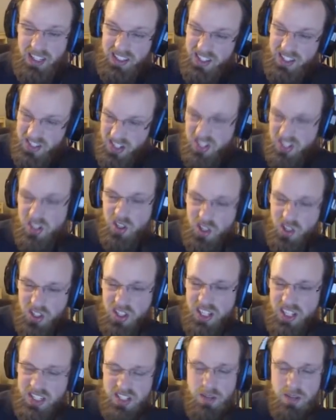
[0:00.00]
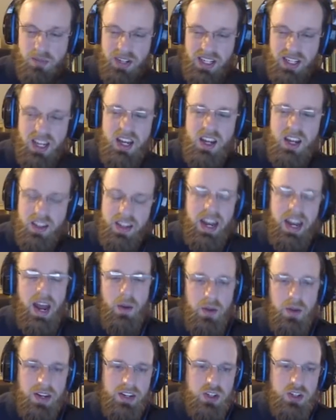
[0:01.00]
Does this look like something that I
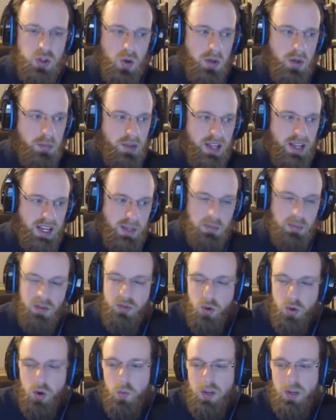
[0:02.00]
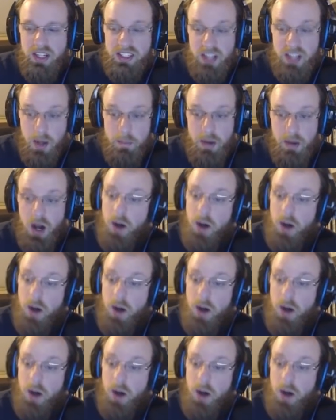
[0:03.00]
would enjoy playing before we dump